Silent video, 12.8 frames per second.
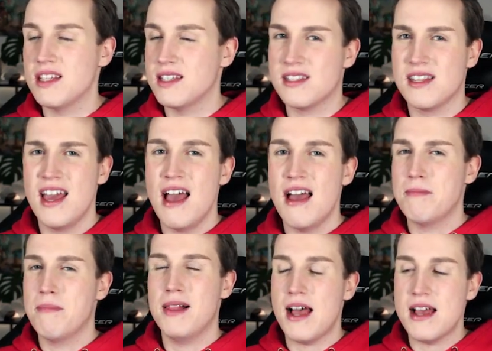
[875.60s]
this
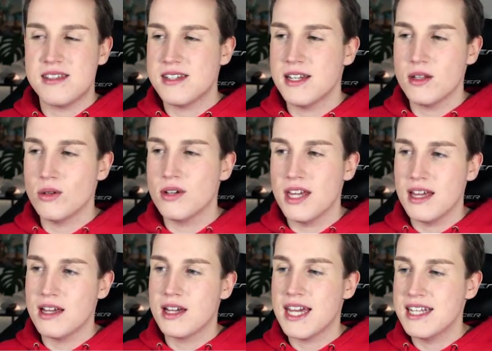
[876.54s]
plastic
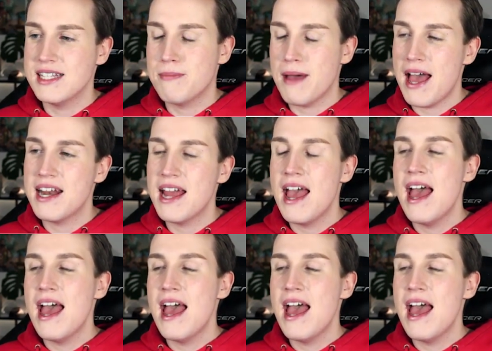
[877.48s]
looking kids bed.